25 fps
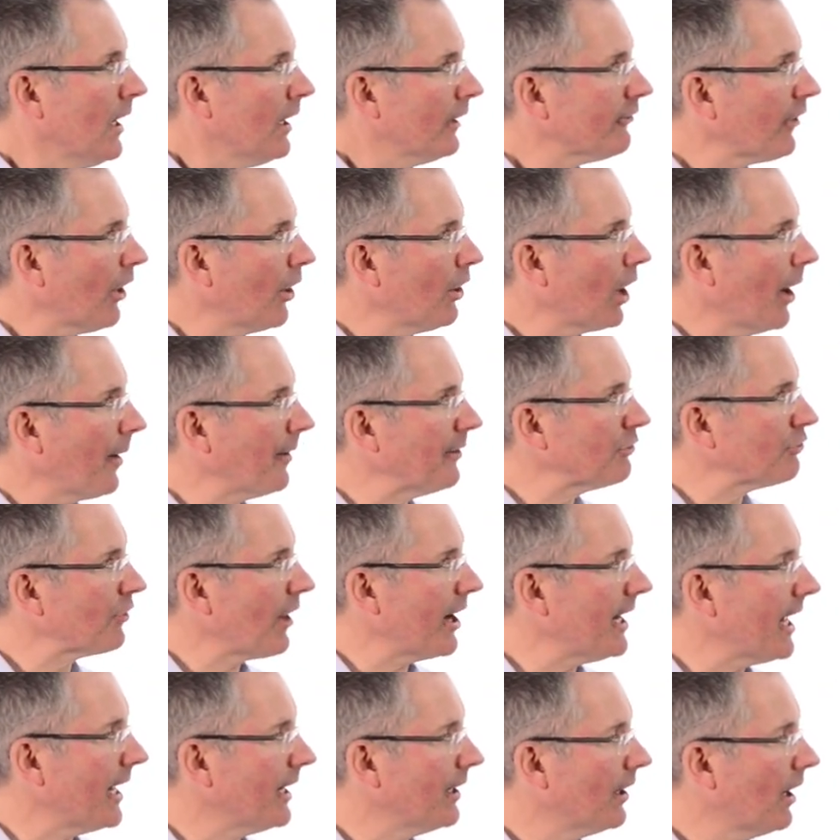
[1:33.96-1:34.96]
So going
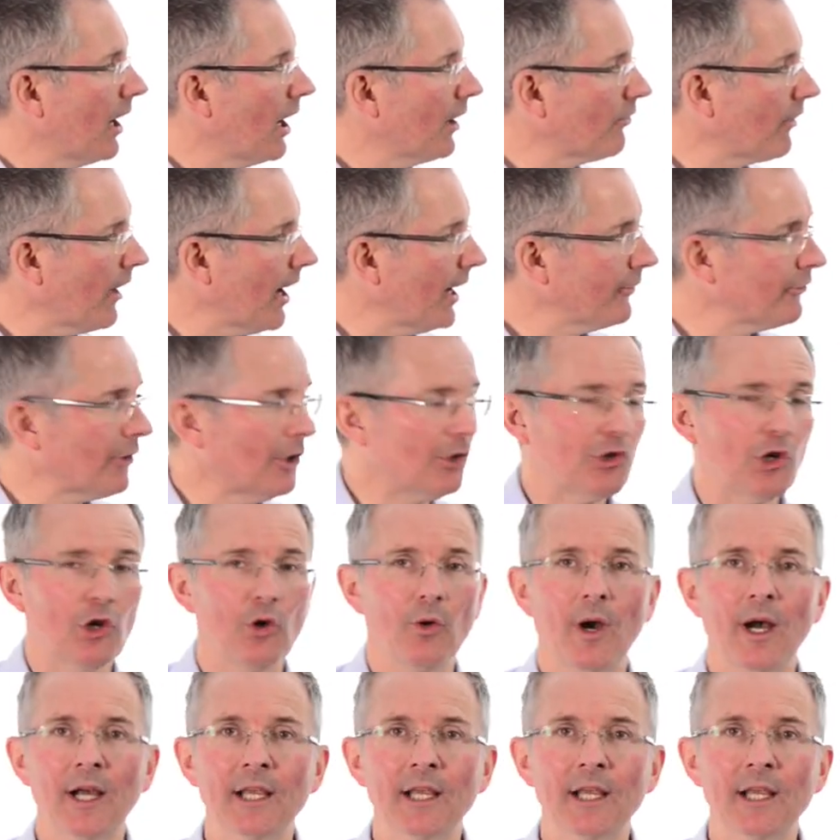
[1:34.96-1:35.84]
straight in, a rights issue.